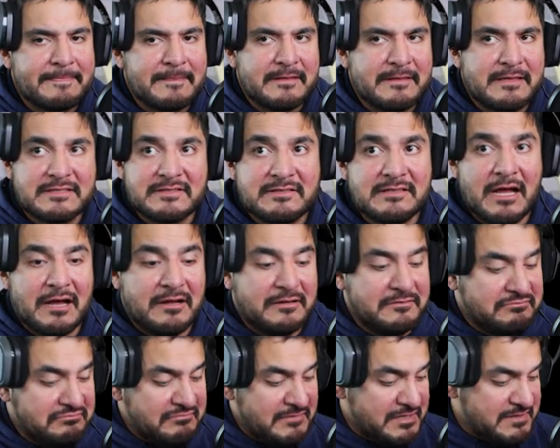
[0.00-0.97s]
That's not
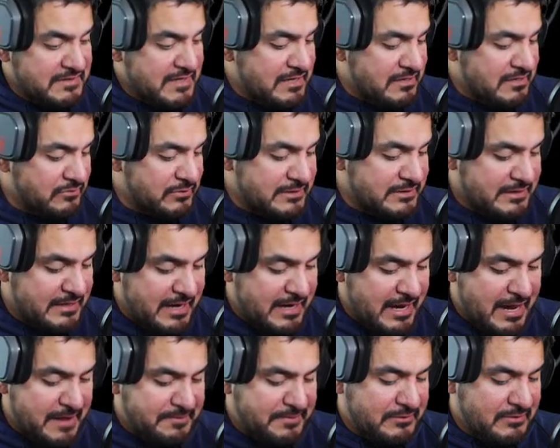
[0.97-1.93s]
exactly what's gonna
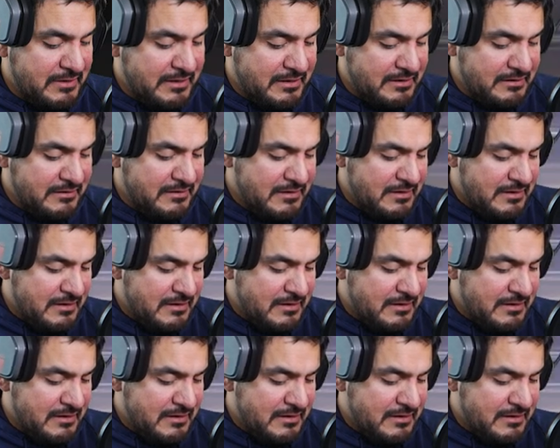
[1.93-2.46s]
happen right here.